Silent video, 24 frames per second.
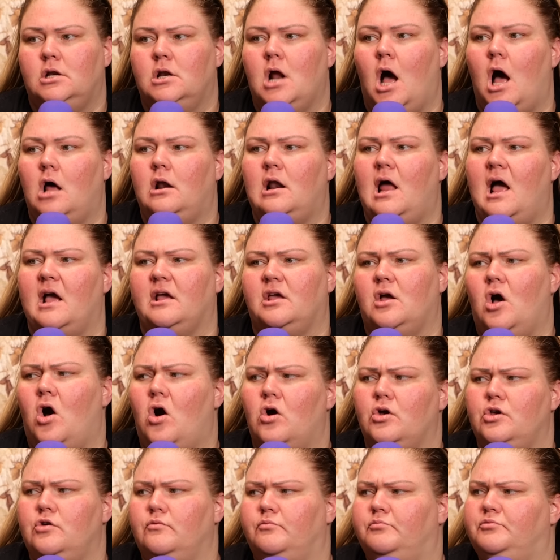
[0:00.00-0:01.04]
Not like,
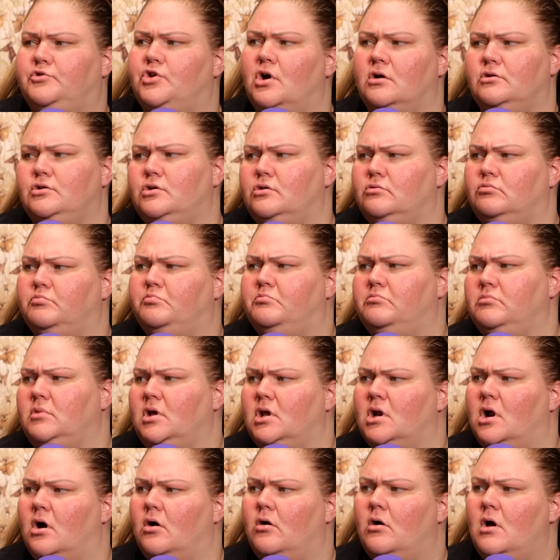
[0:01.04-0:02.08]
oh, you, you,
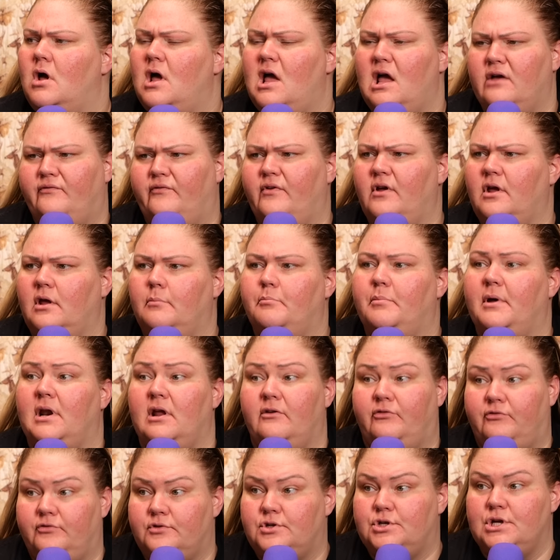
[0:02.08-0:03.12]
you know, if, but
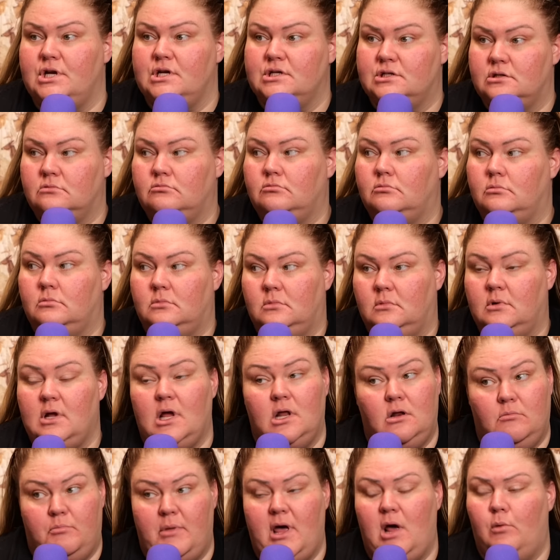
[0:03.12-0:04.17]
if she's
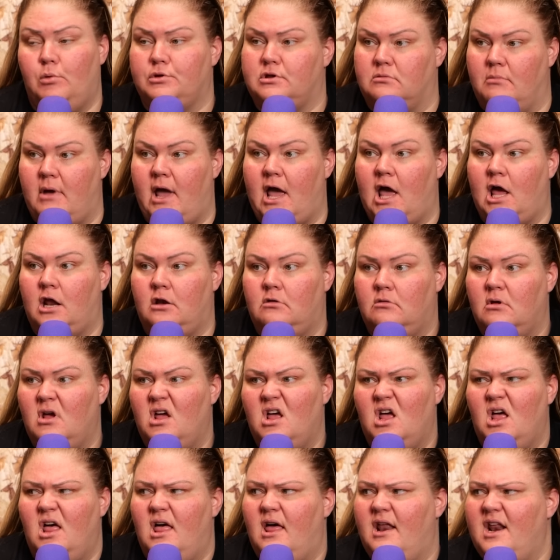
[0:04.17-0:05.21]
in bed with a man
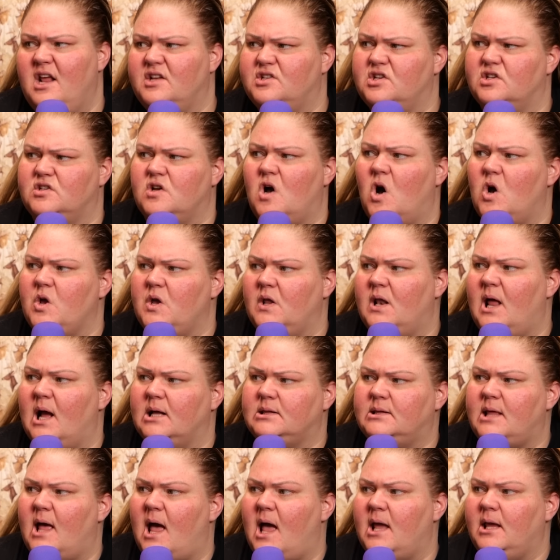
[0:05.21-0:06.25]
and he says, oh, you
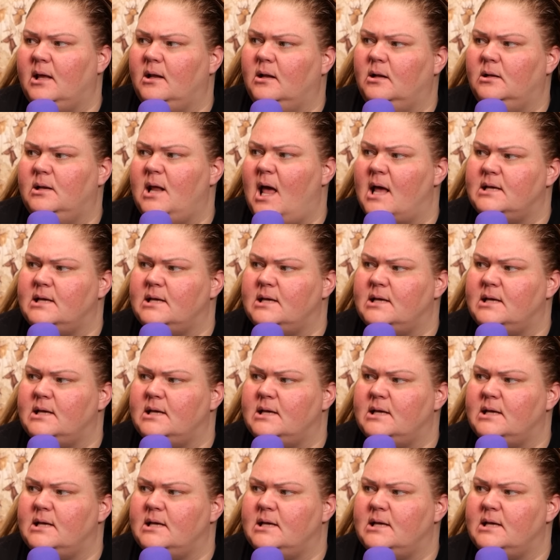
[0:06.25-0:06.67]
like that, you little